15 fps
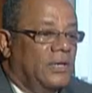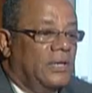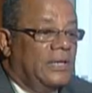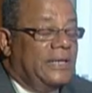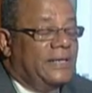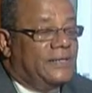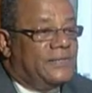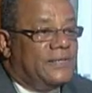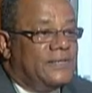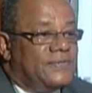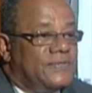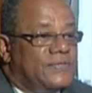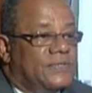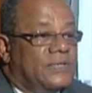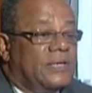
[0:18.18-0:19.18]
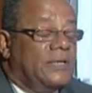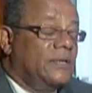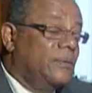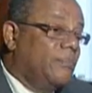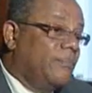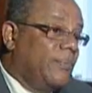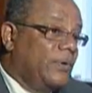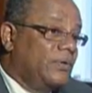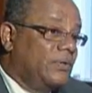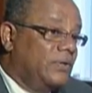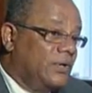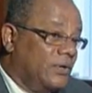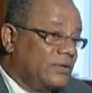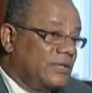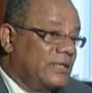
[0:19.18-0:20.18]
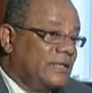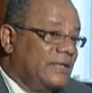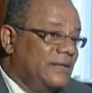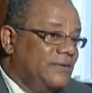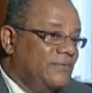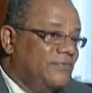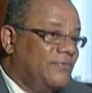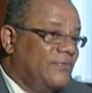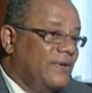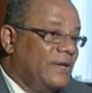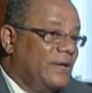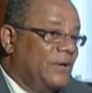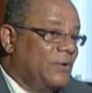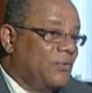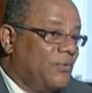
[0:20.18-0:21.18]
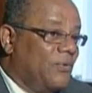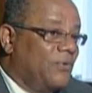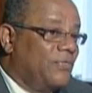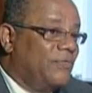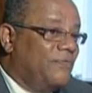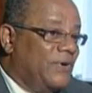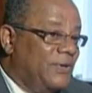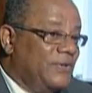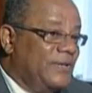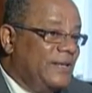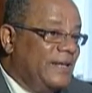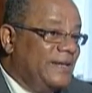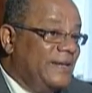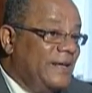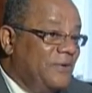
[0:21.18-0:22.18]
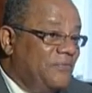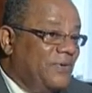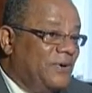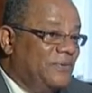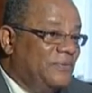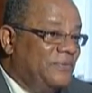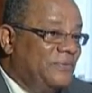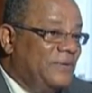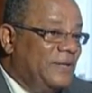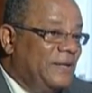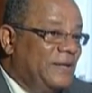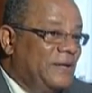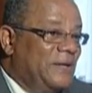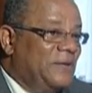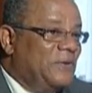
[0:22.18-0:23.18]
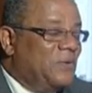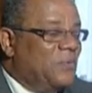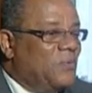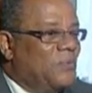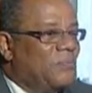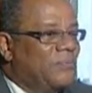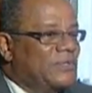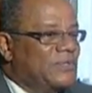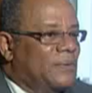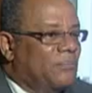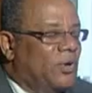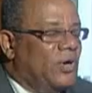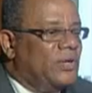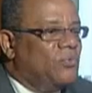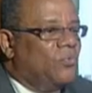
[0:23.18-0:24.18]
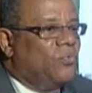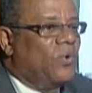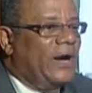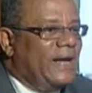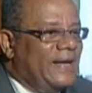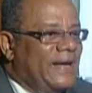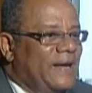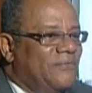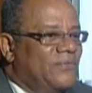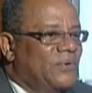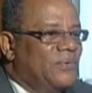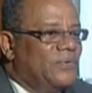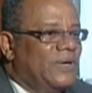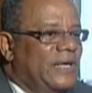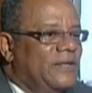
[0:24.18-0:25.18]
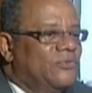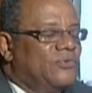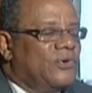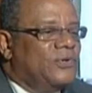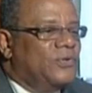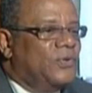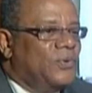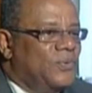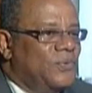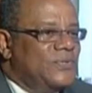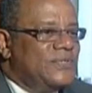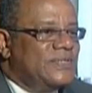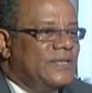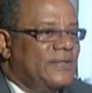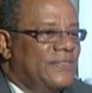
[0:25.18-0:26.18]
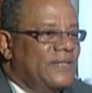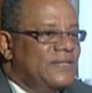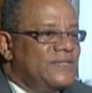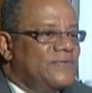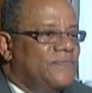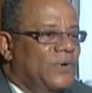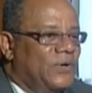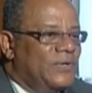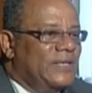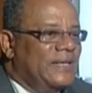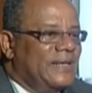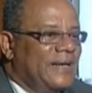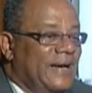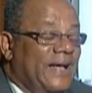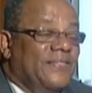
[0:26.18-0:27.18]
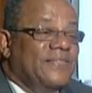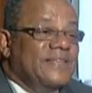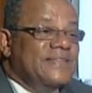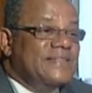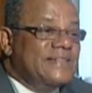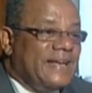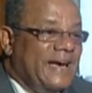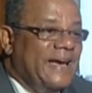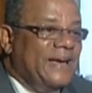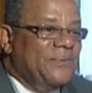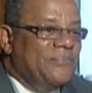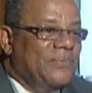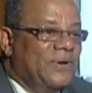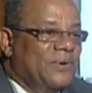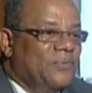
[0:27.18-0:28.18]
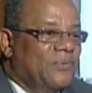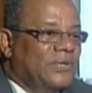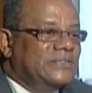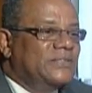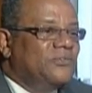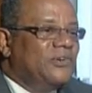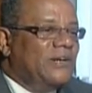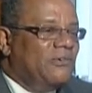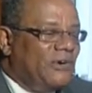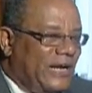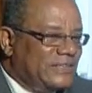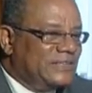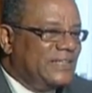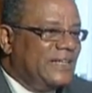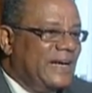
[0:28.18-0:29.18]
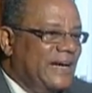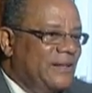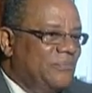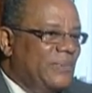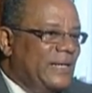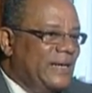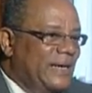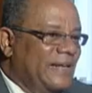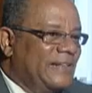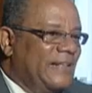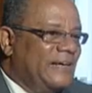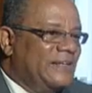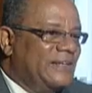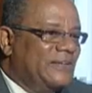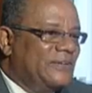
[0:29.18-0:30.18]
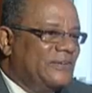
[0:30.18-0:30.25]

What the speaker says: latest productive growth fund endeavor. Now, Mr. Bowen, why have you introduced this fund at this time? What's the rationale behind that?